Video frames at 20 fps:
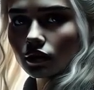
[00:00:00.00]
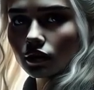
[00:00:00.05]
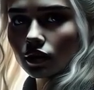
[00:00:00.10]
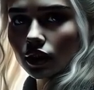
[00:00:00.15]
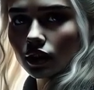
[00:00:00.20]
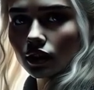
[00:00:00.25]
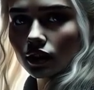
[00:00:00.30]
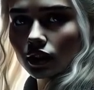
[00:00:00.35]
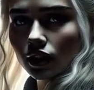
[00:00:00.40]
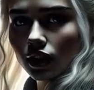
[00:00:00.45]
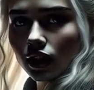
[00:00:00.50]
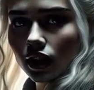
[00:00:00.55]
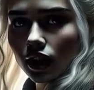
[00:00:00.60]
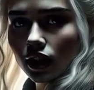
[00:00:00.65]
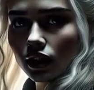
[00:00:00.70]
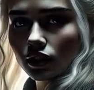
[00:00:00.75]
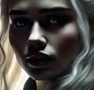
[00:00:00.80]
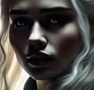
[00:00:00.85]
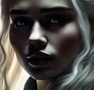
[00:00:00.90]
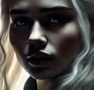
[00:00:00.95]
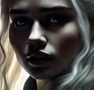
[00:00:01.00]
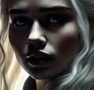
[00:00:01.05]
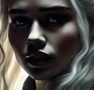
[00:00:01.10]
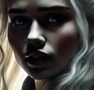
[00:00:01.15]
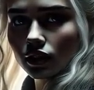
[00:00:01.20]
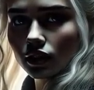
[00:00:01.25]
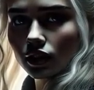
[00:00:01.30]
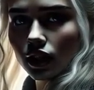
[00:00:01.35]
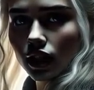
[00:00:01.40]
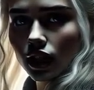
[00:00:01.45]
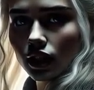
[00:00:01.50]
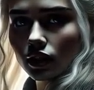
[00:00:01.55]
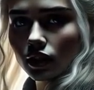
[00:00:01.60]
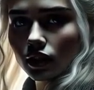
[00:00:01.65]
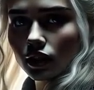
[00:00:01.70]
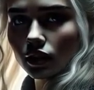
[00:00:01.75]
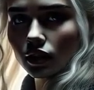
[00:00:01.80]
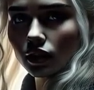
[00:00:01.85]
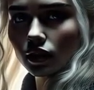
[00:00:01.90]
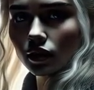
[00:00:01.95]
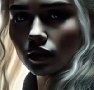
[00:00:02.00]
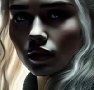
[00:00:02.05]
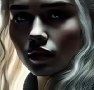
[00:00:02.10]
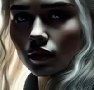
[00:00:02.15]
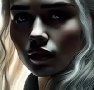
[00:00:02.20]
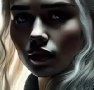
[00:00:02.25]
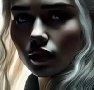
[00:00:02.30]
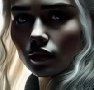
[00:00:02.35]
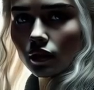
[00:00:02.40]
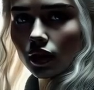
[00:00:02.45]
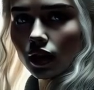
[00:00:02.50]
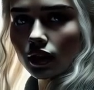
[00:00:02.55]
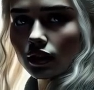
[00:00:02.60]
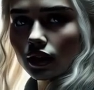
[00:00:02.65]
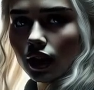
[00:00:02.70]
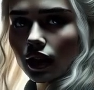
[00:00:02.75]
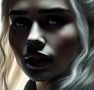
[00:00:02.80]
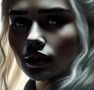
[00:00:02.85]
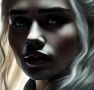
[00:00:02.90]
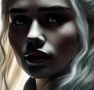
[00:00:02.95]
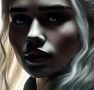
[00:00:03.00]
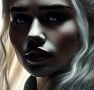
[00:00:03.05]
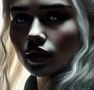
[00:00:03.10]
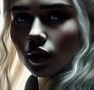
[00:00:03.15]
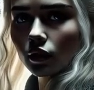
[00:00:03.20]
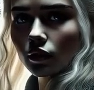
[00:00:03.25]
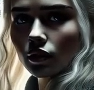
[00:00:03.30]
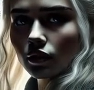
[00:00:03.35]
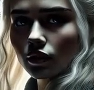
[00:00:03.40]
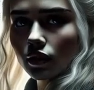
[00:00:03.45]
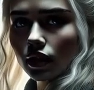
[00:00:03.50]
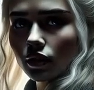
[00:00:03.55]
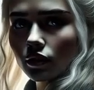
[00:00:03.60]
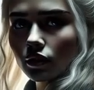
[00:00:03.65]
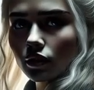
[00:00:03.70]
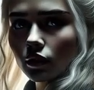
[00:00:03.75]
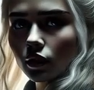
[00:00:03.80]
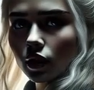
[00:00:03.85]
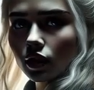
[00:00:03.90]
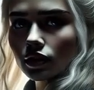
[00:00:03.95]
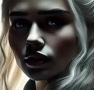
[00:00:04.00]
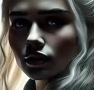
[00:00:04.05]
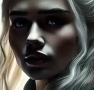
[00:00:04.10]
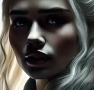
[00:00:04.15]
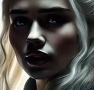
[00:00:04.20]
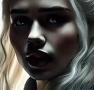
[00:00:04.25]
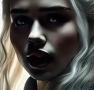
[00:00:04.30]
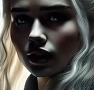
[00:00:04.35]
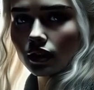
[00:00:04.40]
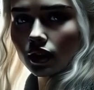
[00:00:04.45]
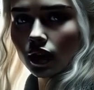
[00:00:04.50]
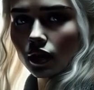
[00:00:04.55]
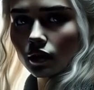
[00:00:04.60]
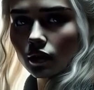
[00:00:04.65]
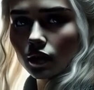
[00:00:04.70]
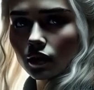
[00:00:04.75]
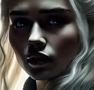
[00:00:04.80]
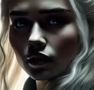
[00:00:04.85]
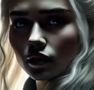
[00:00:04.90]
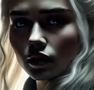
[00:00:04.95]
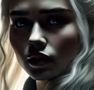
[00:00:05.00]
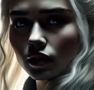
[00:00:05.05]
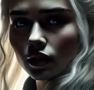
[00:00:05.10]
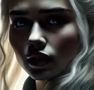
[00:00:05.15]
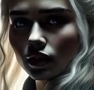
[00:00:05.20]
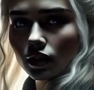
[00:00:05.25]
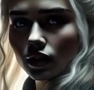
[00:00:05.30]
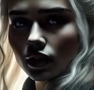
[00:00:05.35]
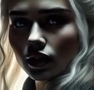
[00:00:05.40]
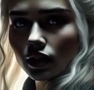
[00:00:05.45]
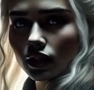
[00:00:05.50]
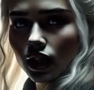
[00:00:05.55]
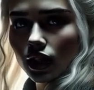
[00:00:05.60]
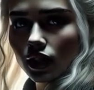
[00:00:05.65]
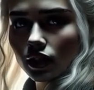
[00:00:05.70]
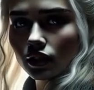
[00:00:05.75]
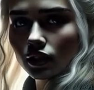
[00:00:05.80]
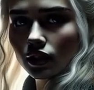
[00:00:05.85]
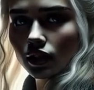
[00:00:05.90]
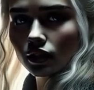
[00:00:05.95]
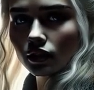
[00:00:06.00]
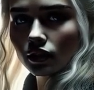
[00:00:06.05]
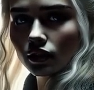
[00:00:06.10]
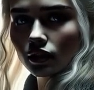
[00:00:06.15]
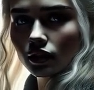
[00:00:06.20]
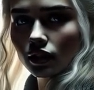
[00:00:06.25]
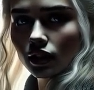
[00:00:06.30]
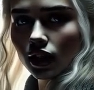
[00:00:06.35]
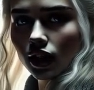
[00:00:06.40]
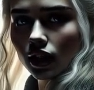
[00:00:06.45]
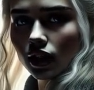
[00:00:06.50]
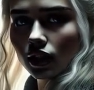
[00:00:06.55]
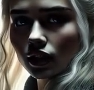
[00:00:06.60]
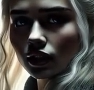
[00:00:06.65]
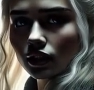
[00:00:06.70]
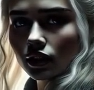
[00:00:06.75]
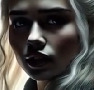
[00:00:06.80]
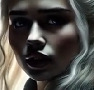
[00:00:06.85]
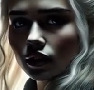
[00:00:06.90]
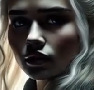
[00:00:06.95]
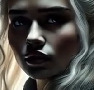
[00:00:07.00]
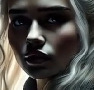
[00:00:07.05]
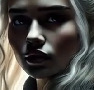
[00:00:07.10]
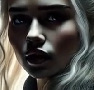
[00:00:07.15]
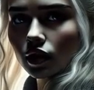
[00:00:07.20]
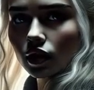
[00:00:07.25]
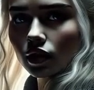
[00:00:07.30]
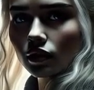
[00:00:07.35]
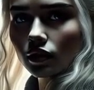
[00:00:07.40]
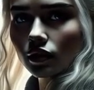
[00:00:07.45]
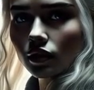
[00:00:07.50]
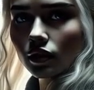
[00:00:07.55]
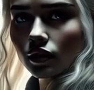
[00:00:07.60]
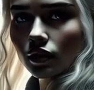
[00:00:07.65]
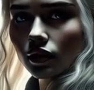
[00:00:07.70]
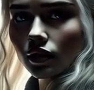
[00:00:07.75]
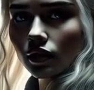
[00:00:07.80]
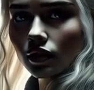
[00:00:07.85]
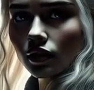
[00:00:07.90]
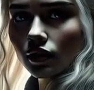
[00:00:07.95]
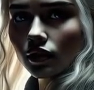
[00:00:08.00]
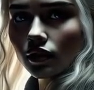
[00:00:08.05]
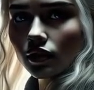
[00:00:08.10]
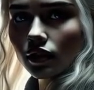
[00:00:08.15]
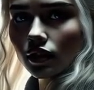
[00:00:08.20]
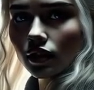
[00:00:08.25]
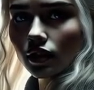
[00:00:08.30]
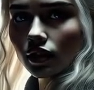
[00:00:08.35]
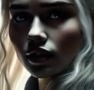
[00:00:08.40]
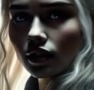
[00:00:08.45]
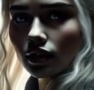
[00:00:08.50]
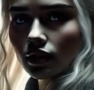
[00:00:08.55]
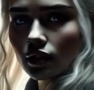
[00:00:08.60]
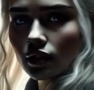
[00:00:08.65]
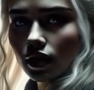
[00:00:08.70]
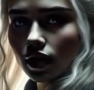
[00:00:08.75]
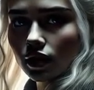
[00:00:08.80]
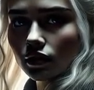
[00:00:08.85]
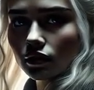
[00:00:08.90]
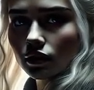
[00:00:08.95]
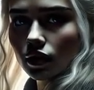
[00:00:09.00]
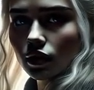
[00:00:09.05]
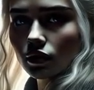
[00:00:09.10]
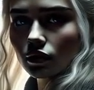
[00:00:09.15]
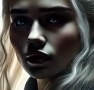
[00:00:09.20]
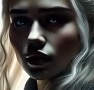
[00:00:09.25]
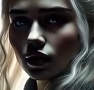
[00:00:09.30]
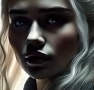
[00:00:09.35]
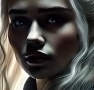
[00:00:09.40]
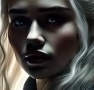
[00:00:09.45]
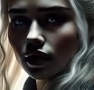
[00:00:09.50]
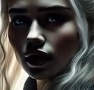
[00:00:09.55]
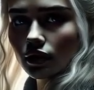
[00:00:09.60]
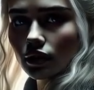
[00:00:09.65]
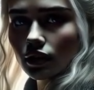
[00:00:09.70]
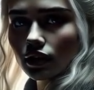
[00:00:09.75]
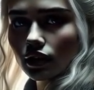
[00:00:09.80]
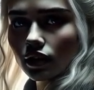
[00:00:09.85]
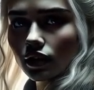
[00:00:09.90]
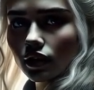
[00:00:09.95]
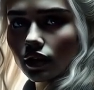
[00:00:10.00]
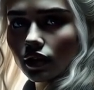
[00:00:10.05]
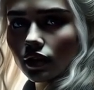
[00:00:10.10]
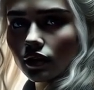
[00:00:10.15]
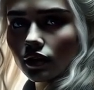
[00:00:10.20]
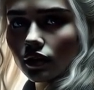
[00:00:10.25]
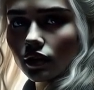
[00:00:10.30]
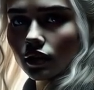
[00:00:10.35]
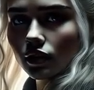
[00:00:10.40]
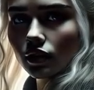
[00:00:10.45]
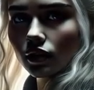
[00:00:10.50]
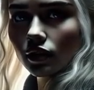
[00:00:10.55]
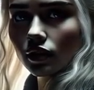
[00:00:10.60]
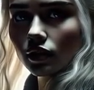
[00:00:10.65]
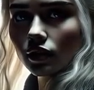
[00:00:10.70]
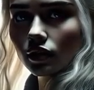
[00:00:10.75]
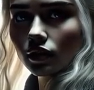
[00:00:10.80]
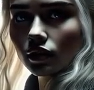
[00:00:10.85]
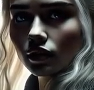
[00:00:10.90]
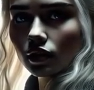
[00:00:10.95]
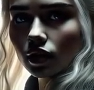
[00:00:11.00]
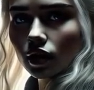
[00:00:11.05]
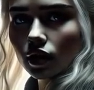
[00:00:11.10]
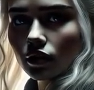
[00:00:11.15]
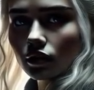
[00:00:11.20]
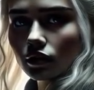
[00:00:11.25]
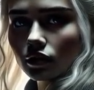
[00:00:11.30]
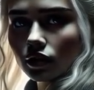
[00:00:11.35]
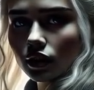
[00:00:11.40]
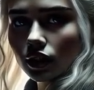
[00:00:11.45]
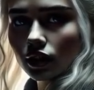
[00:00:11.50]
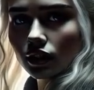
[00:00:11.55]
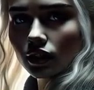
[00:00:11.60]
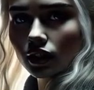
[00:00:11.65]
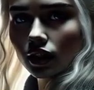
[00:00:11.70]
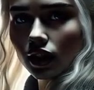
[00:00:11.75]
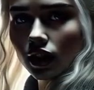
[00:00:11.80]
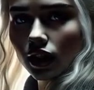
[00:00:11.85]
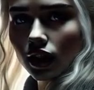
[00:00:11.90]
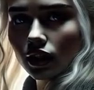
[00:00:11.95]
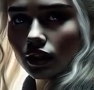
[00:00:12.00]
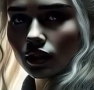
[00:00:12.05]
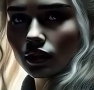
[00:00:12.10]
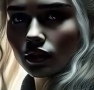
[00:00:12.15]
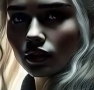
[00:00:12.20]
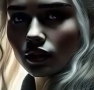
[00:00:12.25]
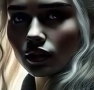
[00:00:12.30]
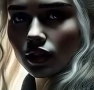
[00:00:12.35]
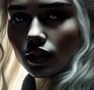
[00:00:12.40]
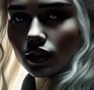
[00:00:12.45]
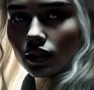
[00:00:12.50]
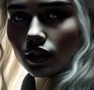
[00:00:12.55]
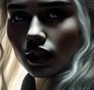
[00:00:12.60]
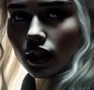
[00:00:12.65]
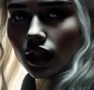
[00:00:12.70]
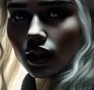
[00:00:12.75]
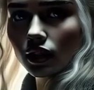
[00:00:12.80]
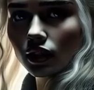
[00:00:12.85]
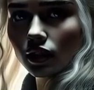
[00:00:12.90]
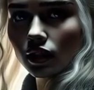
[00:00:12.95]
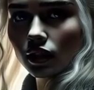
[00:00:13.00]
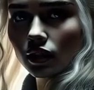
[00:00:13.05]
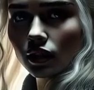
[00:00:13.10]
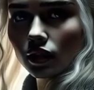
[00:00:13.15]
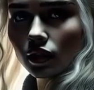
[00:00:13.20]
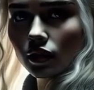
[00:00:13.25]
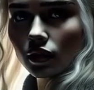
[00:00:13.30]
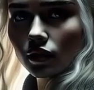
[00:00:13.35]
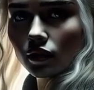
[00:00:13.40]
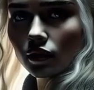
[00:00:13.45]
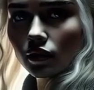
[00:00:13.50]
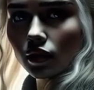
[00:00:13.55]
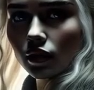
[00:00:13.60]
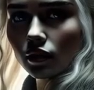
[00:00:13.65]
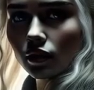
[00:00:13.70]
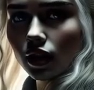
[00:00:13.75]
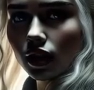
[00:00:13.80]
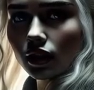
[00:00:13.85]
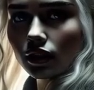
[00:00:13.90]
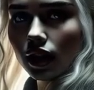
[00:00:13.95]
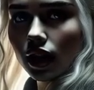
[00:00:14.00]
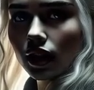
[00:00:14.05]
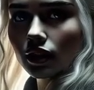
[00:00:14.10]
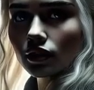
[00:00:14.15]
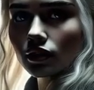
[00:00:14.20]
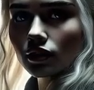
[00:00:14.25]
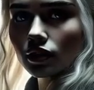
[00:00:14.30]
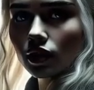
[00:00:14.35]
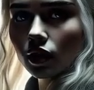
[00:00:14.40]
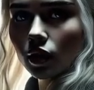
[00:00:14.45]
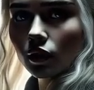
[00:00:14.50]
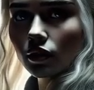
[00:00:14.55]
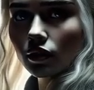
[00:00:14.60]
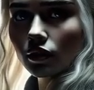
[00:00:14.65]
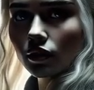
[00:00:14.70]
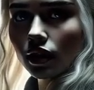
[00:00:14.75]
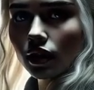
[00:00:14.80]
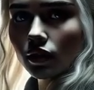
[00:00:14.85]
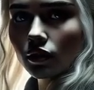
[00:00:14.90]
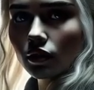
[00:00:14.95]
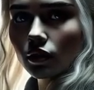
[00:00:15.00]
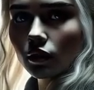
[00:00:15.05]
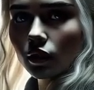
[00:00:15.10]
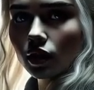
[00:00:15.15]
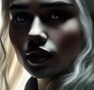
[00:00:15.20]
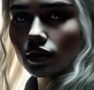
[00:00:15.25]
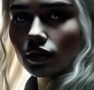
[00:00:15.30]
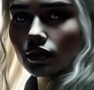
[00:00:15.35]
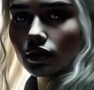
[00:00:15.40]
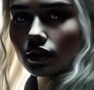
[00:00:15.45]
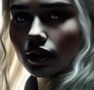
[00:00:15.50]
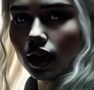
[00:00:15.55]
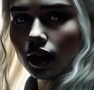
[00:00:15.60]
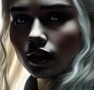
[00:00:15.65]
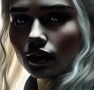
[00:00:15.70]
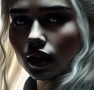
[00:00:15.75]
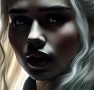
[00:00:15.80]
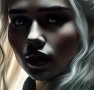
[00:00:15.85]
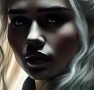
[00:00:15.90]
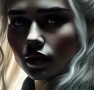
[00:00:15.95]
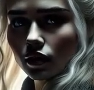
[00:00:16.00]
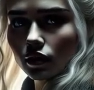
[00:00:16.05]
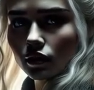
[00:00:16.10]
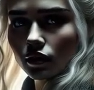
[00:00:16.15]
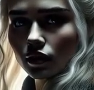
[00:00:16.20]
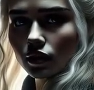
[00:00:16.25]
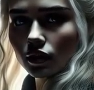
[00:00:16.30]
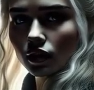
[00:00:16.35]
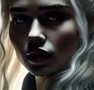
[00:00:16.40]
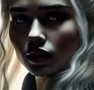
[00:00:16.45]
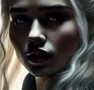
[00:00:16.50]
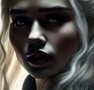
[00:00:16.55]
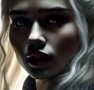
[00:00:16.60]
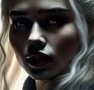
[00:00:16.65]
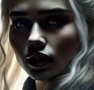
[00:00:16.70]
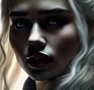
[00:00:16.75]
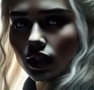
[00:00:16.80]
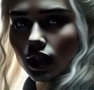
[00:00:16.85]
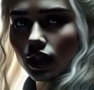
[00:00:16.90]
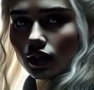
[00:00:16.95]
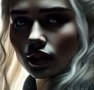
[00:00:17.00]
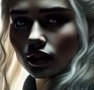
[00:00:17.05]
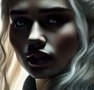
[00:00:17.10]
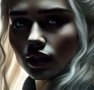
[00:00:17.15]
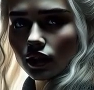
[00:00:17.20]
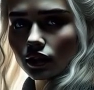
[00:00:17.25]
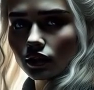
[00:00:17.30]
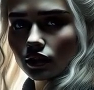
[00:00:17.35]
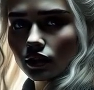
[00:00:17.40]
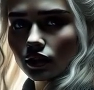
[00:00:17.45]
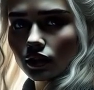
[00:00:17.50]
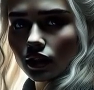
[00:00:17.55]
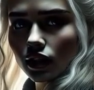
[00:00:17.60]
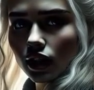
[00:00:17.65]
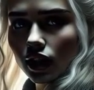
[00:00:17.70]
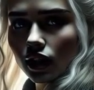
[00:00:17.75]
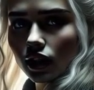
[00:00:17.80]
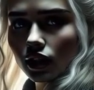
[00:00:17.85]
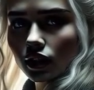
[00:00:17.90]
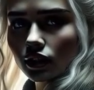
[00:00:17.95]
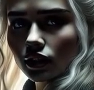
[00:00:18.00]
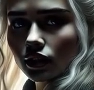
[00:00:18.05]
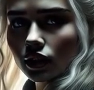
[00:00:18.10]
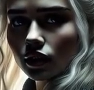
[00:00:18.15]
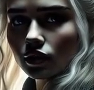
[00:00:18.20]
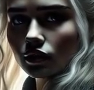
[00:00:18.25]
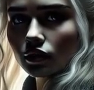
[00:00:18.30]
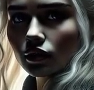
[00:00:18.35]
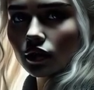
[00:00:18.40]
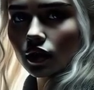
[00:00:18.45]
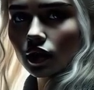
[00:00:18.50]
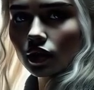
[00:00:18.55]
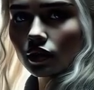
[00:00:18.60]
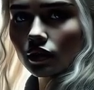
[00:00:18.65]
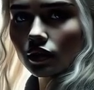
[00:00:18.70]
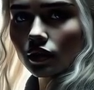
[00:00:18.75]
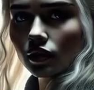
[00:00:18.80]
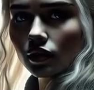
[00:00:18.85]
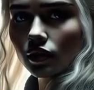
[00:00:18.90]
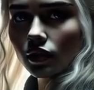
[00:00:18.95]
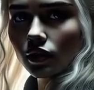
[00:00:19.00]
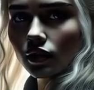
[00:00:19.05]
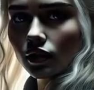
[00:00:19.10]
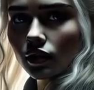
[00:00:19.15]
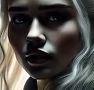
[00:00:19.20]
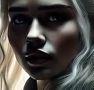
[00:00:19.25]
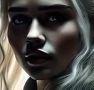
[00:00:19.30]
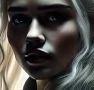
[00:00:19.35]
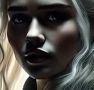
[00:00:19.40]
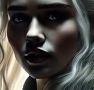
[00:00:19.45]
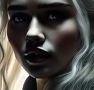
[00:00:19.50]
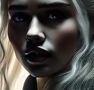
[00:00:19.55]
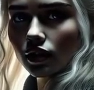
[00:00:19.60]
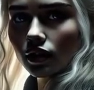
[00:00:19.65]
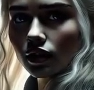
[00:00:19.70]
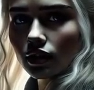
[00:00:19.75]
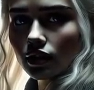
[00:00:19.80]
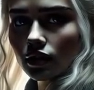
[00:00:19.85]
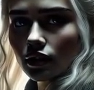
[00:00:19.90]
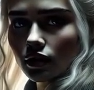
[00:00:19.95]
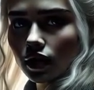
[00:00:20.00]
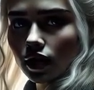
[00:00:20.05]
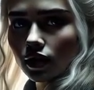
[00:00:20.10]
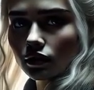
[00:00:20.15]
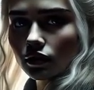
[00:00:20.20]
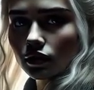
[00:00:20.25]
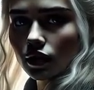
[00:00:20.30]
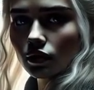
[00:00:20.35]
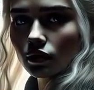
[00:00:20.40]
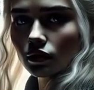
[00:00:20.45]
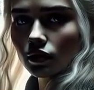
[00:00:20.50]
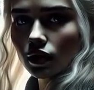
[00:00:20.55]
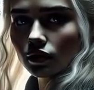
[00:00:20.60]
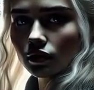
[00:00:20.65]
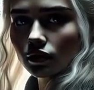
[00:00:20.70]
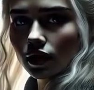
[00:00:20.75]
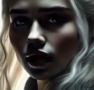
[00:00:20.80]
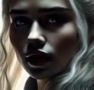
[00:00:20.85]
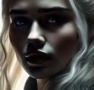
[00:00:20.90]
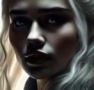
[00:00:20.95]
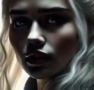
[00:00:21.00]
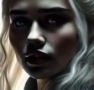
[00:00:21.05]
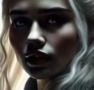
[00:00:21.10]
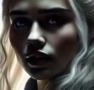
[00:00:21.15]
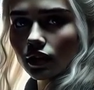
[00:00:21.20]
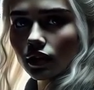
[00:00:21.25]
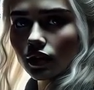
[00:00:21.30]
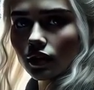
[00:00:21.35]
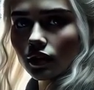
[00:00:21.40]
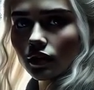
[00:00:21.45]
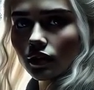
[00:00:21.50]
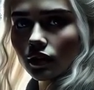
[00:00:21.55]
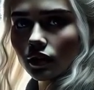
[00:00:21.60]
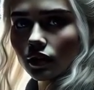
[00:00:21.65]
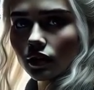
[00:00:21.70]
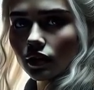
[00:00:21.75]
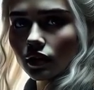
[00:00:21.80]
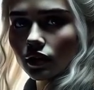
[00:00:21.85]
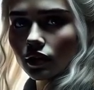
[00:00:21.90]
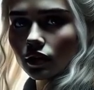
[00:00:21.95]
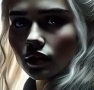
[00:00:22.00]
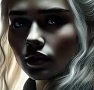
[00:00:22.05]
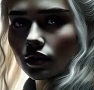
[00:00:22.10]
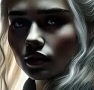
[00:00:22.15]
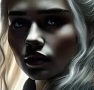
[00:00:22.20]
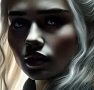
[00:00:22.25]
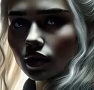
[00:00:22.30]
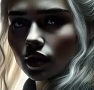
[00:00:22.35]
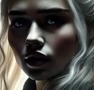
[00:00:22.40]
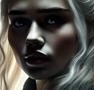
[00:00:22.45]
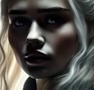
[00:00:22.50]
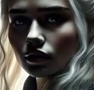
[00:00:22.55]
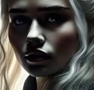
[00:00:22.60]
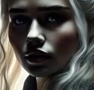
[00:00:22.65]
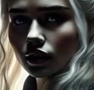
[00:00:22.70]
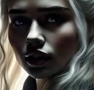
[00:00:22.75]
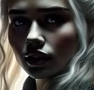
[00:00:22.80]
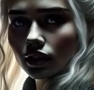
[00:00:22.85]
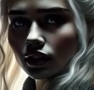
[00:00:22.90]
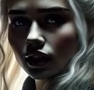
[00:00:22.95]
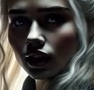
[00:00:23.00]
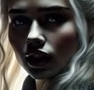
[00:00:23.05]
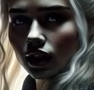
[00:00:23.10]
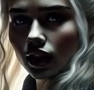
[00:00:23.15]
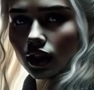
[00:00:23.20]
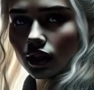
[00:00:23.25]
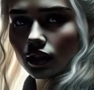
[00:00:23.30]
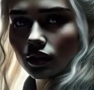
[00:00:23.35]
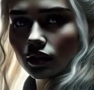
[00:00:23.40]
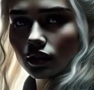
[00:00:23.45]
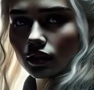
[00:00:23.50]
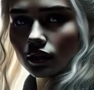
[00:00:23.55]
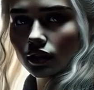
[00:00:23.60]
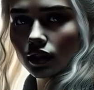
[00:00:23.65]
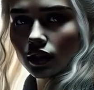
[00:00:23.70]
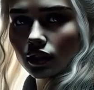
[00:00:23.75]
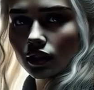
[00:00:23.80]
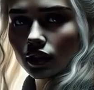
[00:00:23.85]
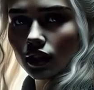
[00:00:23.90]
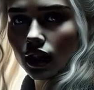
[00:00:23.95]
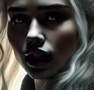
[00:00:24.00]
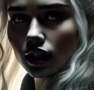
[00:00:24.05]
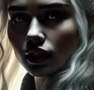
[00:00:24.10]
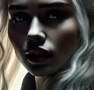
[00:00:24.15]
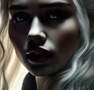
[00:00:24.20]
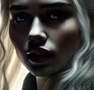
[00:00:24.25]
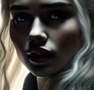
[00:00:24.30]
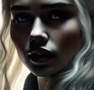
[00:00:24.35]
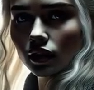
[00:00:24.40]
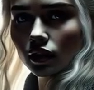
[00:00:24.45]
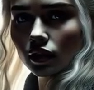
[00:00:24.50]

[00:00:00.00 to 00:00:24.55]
The knight seemed unnerved by her lack of response, and he spat upon the ground before stalking away. His was the face of thousands who had lost friends or kin in the war. Daenerys did not relish being hated, but she was too weary to fight his ignorance that night. When the troop finally neared King's Landing, the tension among the soldiers rose like a tide. They knew the capital's gaze would soon be upon them, and many of them had only rumors to anchor their expectations.